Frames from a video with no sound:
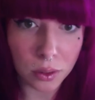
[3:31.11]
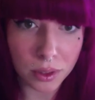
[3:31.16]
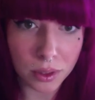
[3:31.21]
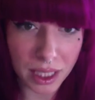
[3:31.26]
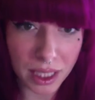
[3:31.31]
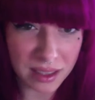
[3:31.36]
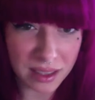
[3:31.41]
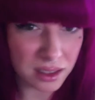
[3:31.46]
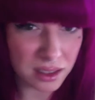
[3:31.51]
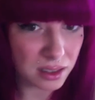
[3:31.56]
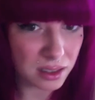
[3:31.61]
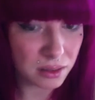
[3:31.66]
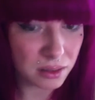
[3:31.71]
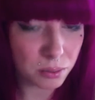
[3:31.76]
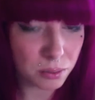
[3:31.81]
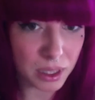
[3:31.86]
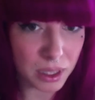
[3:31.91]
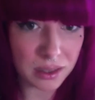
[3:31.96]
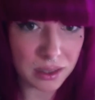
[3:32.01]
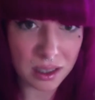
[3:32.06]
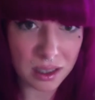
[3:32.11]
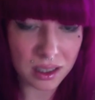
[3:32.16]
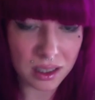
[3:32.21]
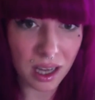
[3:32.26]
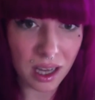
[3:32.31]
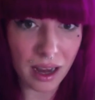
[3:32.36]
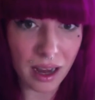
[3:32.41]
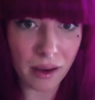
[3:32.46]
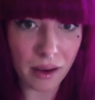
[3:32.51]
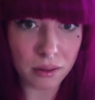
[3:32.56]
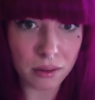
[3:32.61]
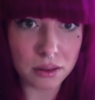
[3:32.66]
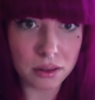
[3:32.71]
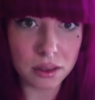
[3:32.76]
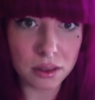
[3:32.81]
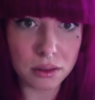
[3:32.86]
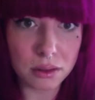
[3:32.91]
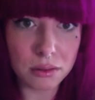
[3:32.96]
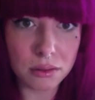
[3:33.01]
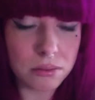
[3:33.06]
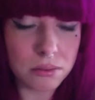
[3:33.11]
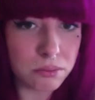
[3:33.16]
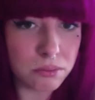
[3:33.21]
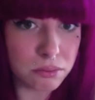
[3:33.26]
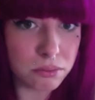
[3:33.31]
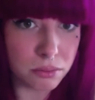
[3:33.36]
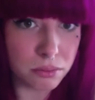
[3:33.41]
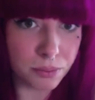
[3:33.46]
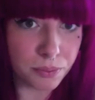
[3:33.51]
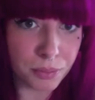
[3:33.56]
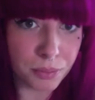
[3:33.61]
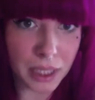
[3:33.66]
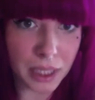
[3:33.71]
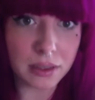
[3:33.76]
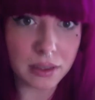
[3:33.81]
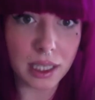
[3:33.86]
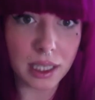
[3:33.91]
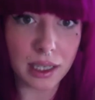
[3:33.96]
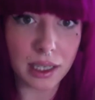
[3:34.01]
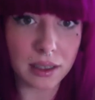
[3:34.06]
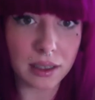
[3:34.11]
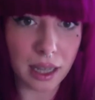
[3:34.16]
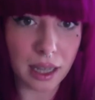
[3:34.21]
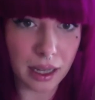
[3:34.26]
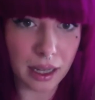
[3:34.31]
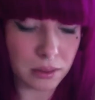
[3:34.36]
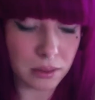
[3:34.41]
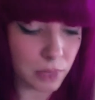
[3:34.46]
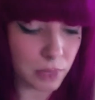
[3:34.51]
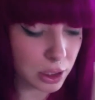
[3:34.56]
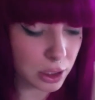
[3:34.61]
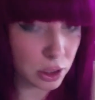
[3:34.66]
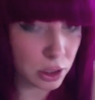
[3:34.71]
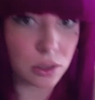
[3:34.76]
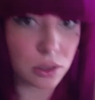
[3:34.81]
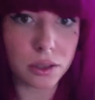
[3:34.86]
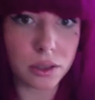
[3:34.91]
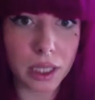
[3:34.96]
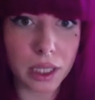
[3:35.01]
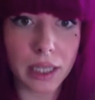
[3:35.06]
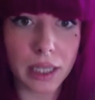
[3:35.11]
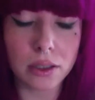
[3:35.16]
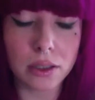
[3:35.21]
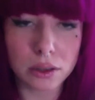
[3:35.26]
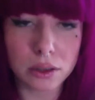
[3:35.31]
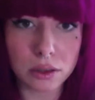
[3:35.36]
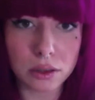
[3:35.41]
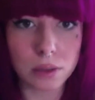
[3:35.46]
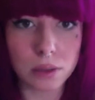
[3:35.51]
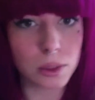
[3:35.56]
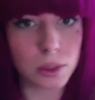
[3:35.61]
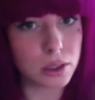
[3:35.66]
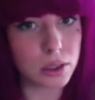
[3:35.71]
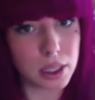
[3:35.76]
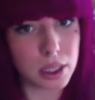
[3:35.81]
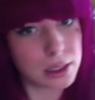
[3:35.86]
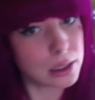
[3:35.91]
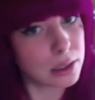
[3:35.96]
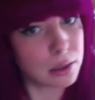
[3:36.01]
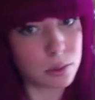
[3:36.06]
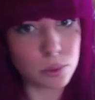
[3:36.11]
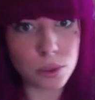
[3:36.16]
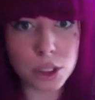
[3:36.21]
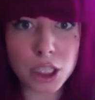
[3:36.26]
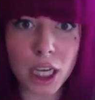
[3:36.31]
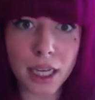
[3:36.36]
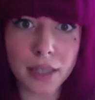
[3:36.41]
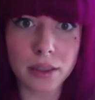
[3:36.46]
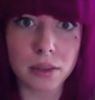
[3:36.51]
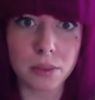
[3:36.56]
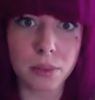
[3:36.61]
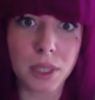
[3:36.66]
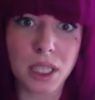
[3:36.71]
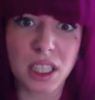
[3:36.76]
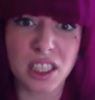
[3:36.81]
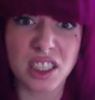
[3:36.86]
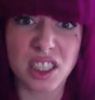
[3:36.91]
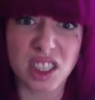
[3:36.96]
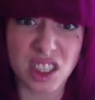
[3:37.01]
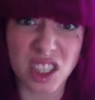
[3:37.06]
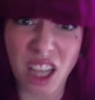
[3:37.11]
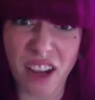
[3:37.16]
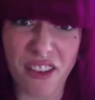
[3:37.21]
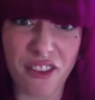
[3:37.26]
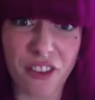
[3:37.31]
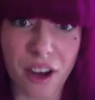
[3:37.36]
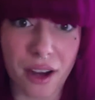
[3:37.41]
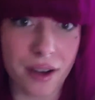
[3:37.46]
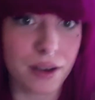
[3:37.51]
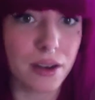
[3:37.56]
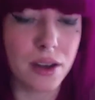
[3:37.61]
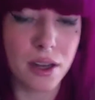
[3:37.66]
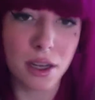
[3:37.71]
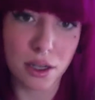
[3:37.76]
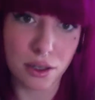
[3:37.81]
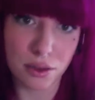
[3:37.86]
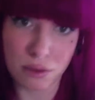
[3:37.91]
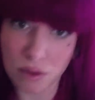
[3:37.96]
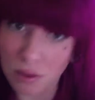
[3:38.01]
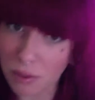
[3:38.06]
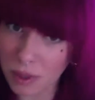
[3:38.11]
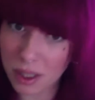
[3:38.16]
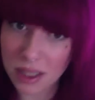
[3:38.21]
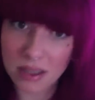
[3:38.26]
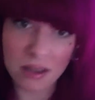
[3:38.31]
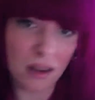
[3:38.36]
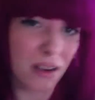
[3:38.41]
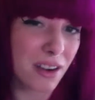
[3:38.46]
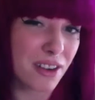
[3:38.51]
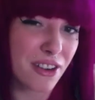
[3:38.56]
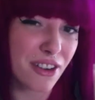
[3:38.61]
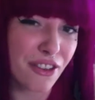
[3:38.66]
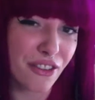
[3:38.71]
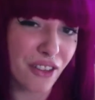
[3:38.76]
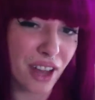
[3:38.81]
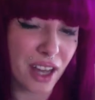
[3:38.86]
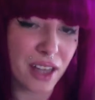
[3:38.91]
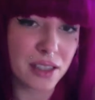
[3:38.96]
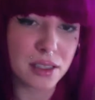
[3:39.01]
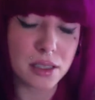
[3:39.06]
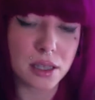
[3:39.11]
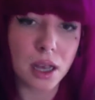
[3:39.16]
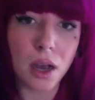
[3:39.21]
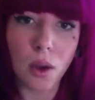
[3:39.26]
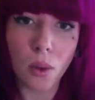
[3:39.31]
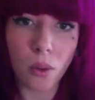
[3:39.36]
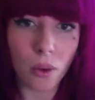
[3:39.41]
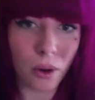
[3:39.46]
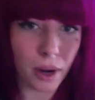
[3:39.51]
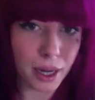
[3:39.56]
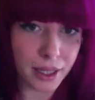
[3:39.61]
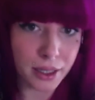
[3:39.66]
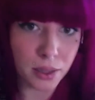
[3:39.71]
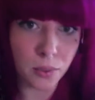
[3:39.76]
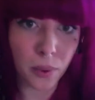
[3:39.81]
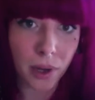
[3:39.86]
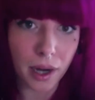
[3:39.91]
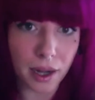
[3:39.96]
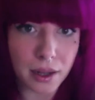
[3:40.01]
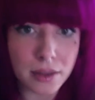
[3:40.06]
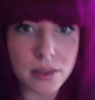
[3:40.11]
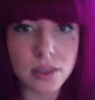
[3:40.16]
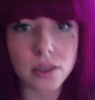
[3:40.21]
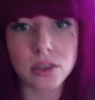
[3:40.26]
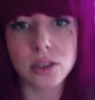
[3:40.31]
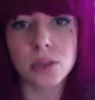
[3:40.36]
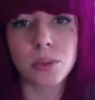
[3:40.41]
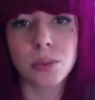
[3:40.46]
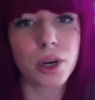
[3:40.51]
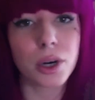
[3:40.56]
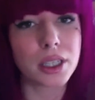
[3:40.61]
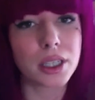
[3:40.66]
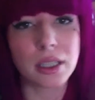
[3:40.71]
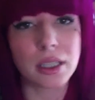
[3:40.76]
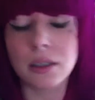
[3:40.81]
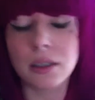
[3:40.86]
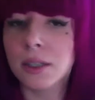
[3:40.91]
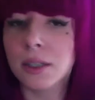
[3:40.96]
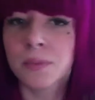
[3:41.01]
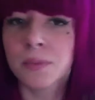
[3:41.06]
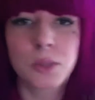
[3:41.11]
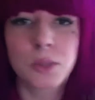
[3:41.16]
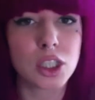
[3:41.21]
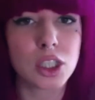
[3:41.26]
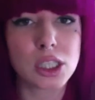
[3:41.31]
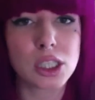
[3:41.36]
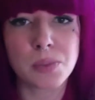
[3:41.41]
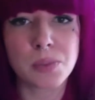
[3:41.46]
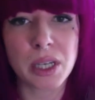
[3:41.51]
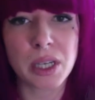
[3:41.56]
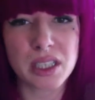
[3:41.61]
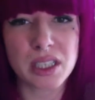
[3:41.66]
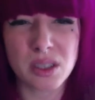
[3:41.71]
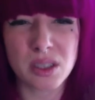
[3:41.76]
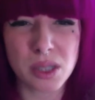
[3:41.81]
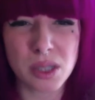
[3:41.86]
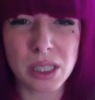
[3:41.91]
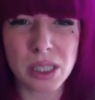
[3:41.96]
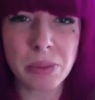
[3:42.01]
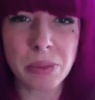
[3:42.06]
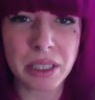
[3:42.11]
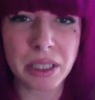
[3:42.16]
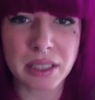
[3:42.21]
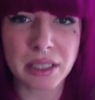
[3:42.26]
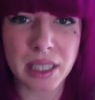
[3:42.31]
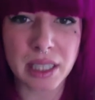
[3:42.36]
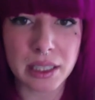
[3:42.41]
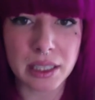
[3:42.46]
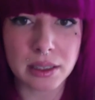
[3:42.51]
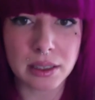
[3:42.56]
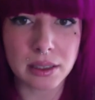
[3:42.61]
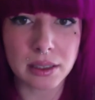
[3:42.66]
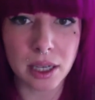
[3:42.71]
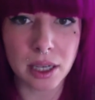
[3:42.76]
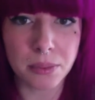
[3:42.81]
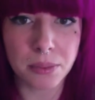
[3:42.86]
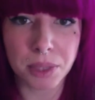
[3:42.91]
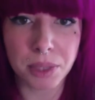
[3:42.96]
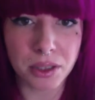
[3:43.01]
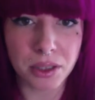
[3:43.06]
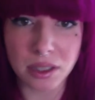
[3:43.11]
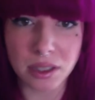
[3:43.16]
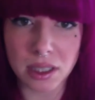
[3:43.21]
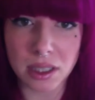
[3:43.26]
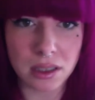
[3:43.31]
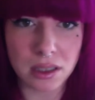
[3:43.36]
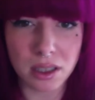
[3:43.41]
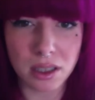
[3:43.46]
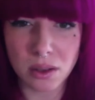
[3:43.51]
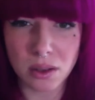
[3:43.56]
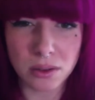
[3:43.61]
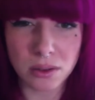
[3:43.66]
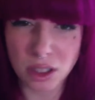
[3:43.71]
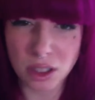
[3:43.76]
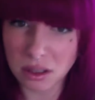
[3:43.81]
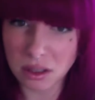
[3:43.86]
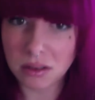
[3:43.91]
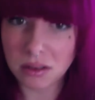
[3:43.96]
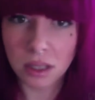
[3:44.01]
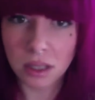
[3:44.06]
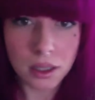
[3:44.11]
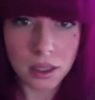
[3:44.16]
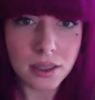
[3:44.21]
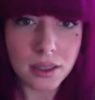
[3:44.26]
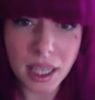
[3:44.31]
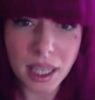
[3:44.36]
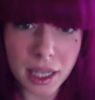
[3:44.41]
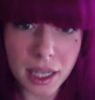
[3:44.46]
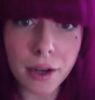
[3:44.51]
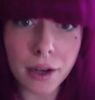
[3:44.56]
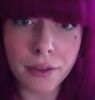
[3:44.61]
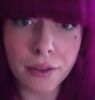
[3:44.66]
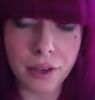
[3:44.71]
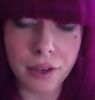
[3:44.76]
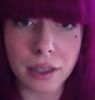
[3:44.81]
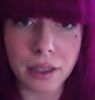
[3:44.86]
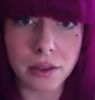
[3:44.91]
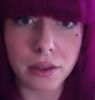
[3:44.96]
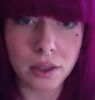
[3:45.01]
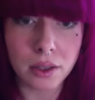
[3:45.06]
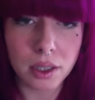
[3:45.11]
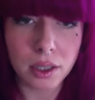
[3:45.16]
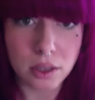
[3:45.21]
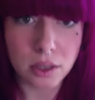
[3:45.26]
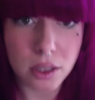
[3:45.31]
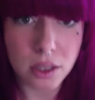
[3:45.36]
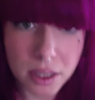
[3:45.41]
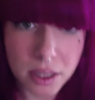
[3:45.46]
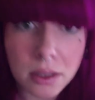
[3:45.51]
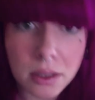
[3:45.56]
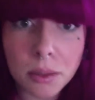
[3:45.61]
that's basically how to maintain and make sure that your dermal doesn't reject, because it's not fun. You don't want a scar on your face or anywhere else on your body just because you didn't maintain a piercing. You know, just take care of it. It's your little